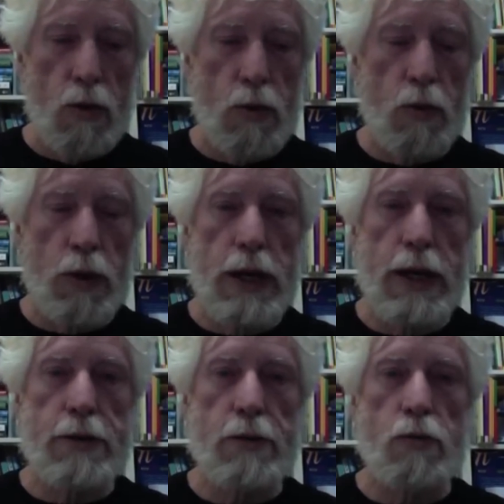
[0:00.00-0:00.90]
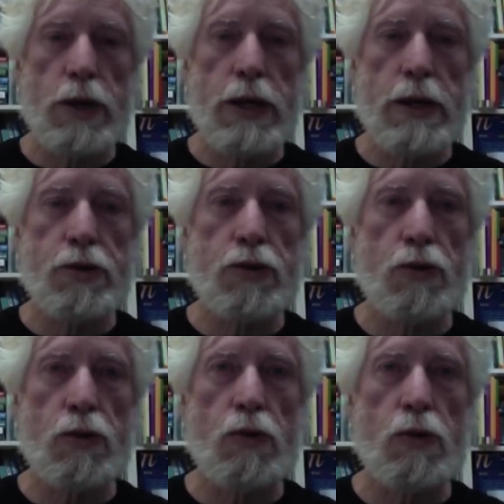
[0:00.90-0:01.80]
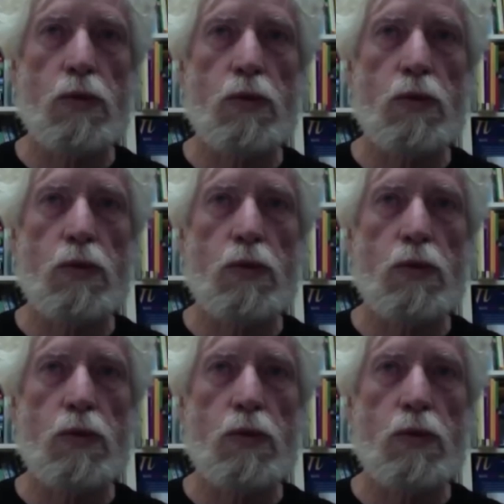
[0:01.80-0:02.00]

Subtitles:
we need to